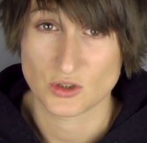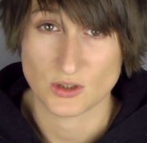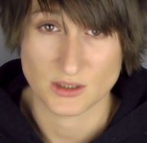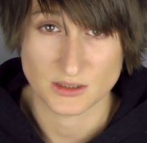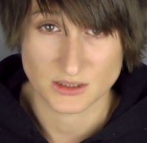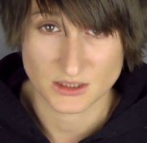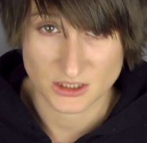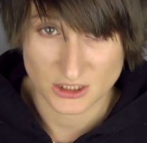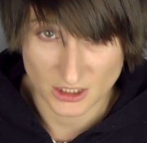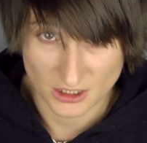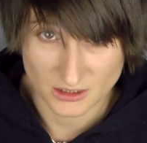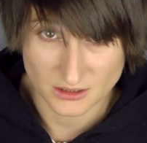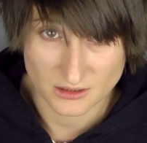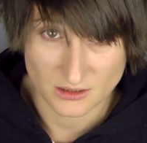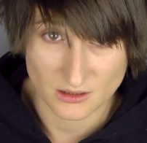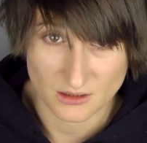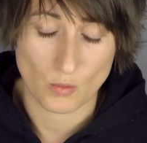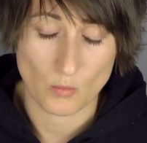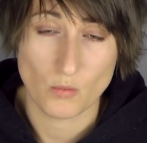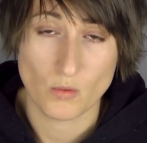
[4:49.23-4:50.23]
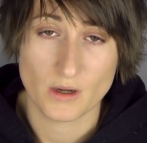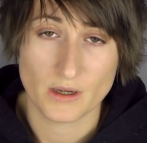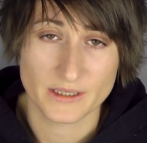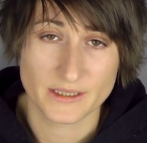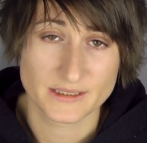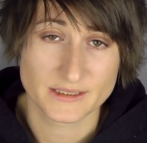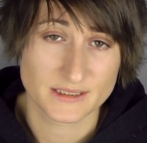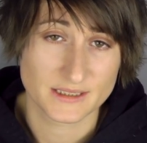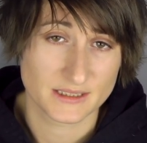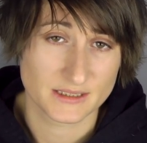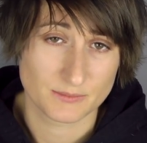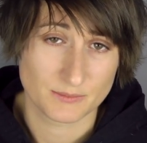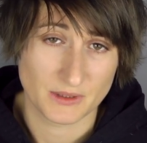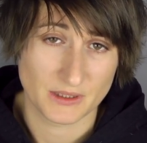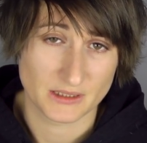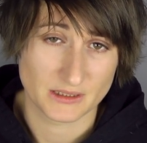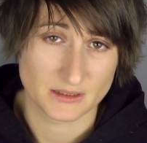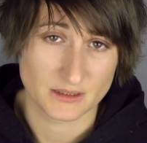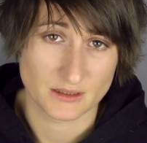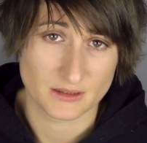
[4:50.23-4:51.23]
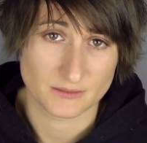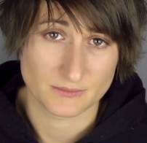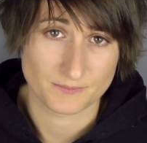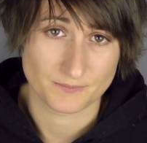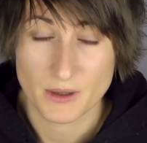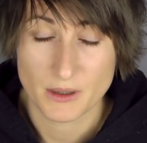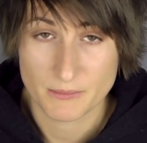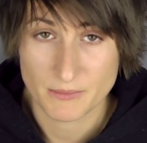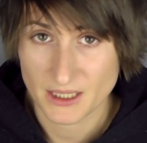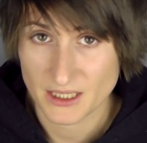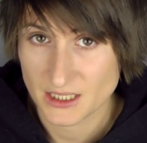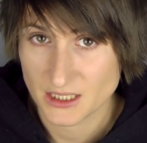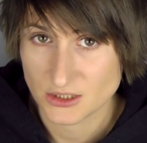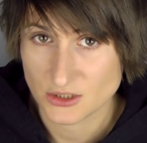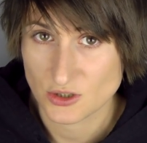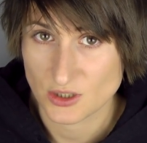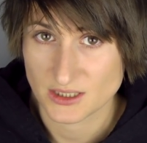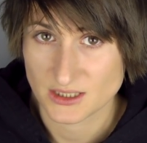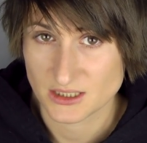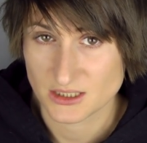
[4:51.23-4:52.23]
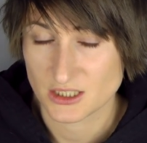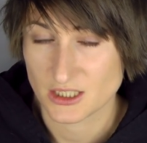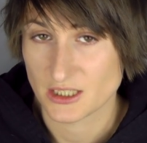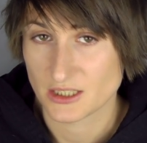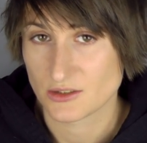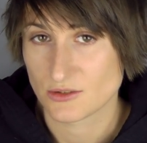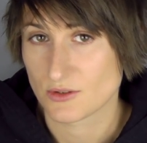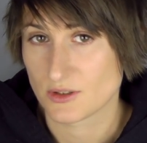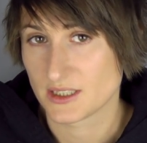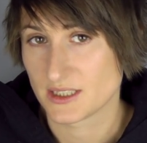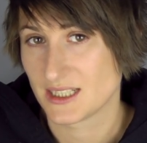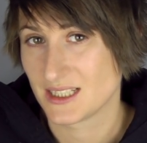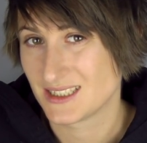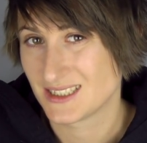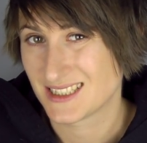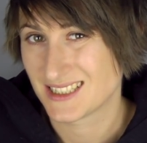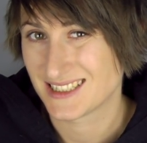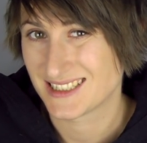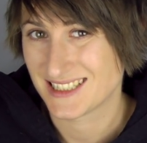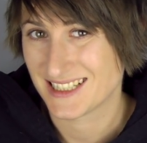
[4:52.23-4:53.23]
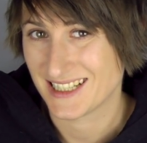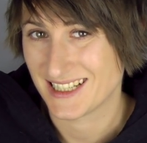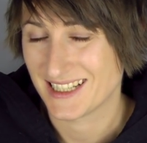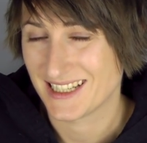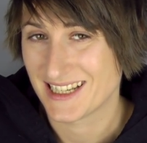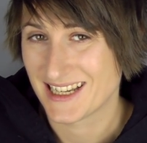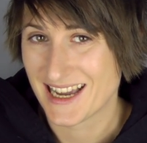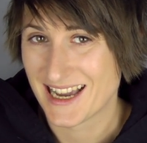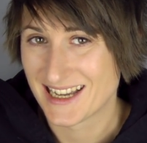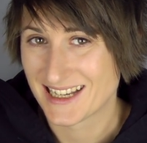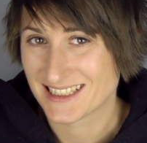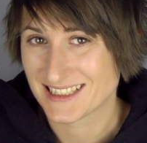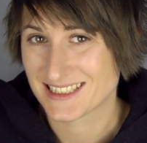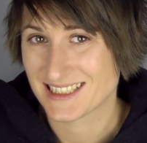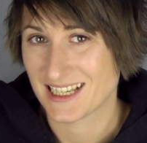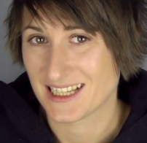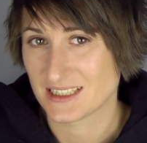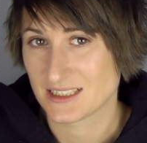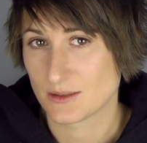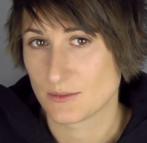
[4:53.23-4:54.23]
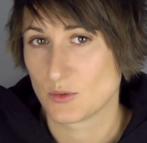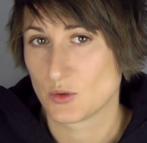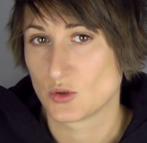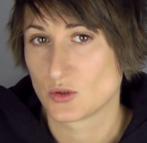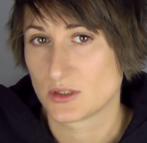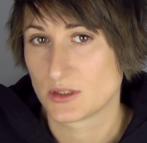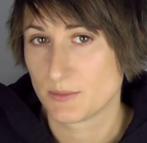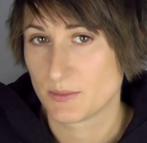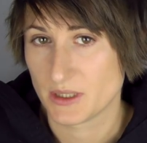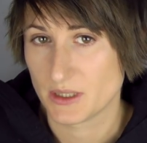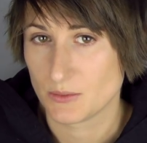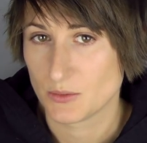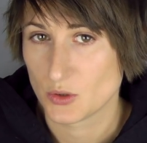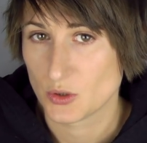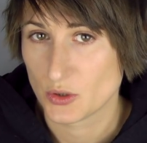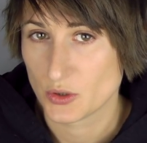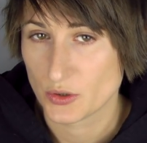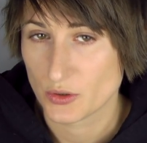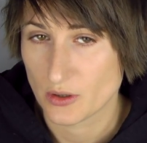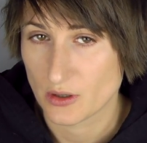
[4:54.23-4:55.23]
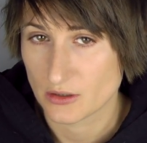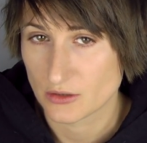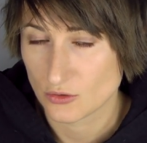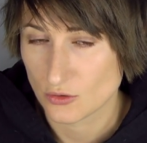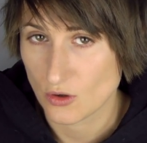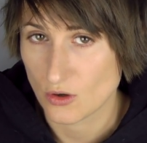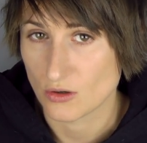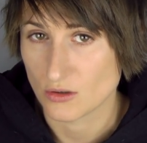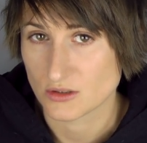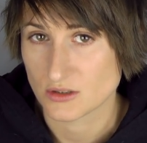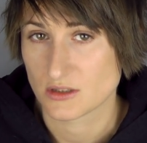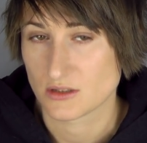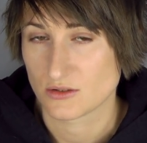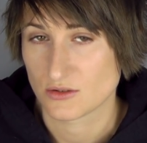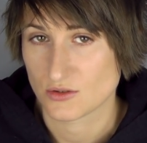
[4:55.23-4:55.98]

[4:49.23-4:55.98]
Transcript: transgender. Why is this being done? By making transgender identity accessible to people who are not